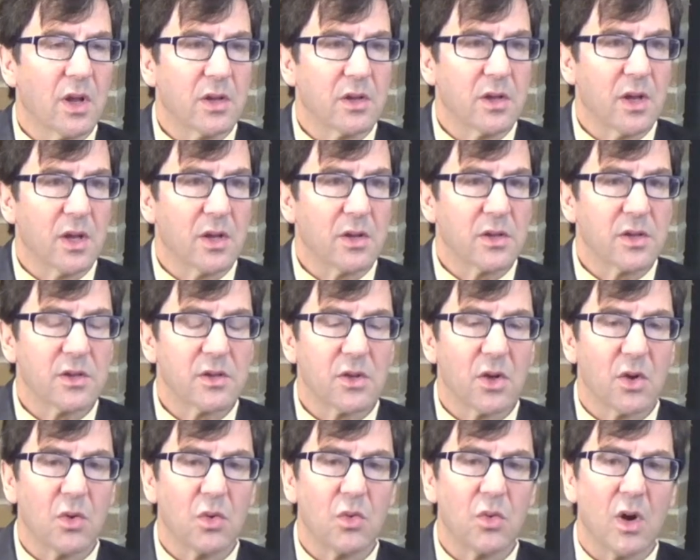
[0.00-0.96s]
and
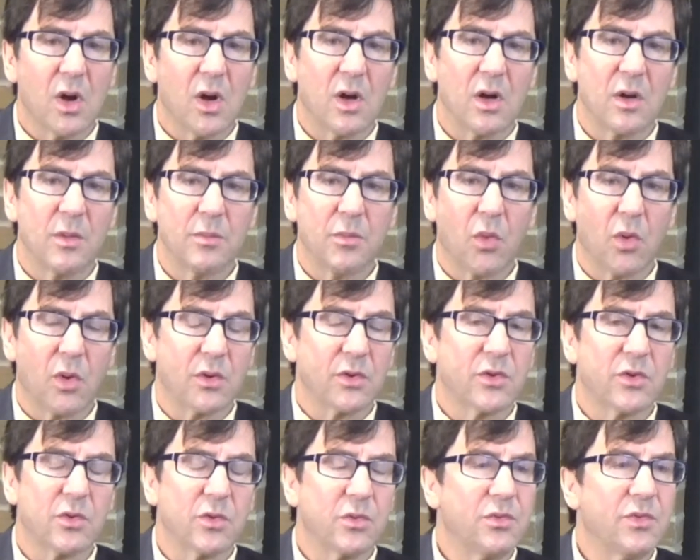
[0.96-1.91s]
so
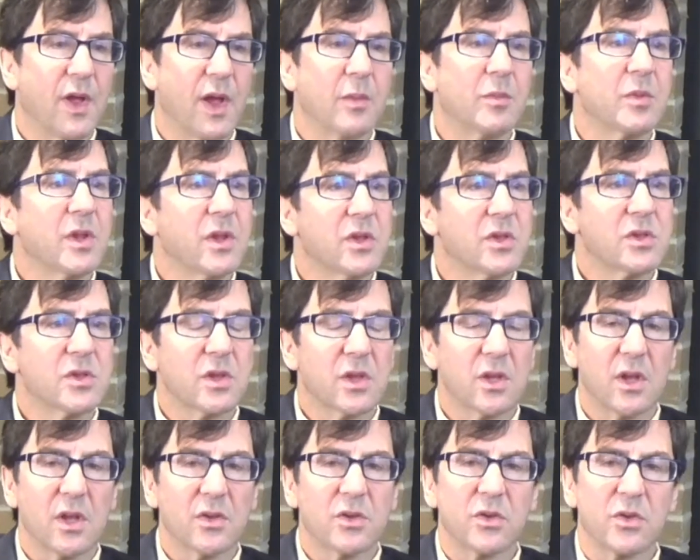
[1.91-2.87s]
important to families
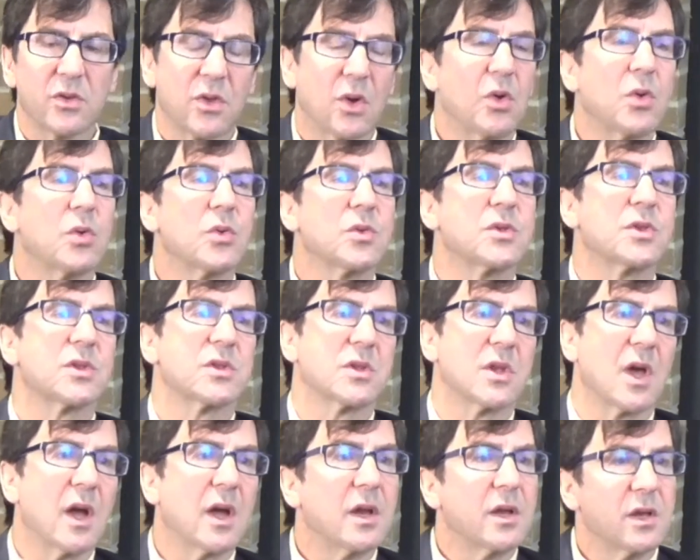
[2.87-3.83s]
and to the whole
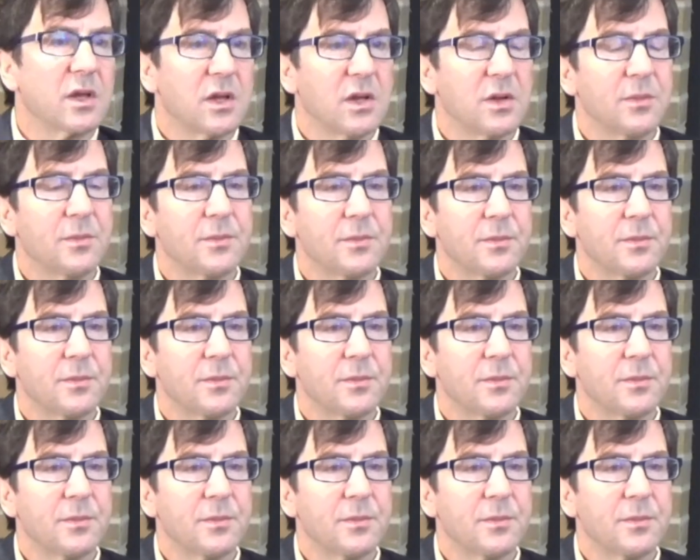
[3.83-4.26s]
society.